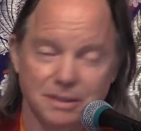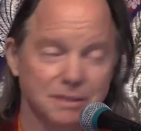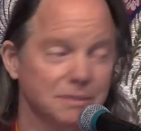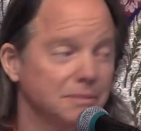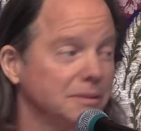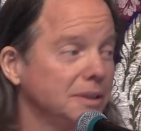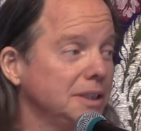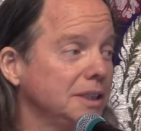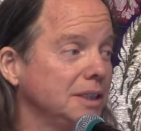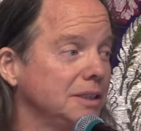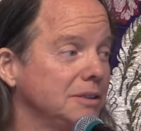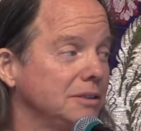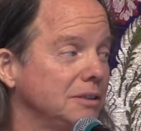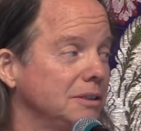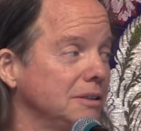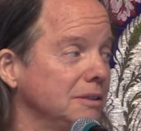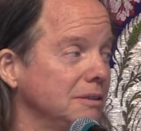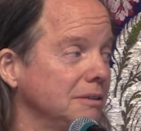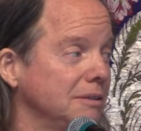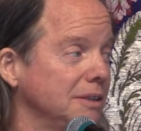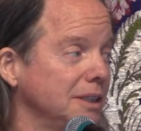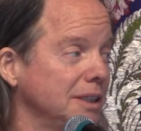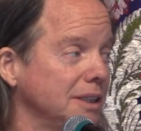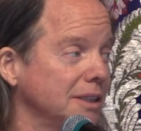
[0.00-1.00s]
we need
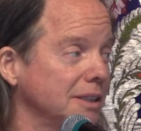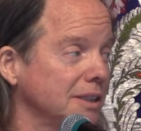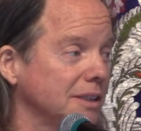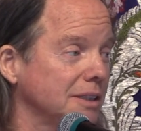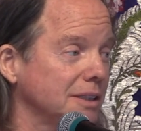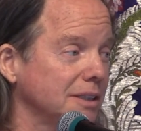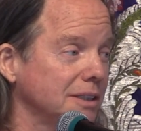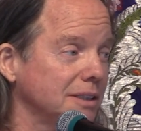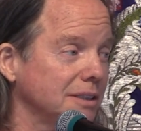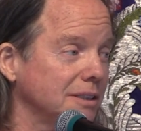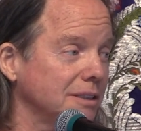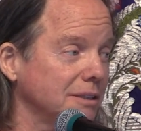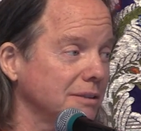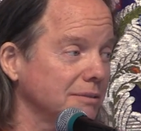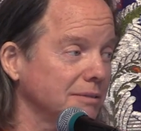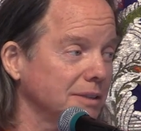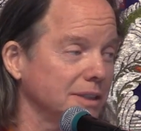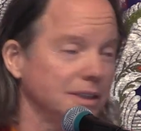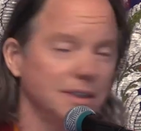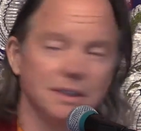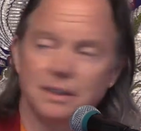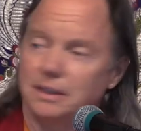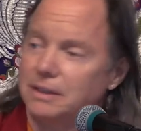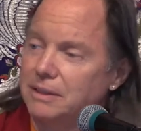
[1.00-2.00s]
two Englishes over
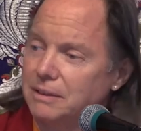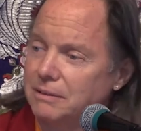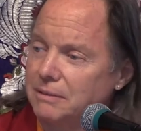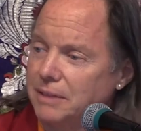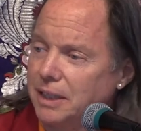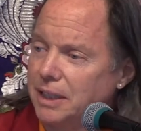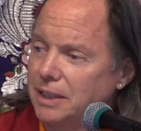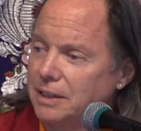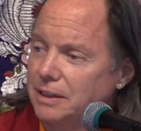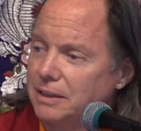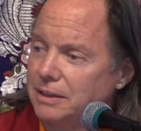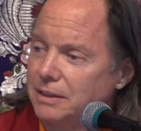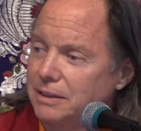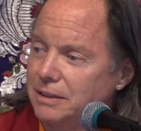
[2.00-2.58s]
here, right?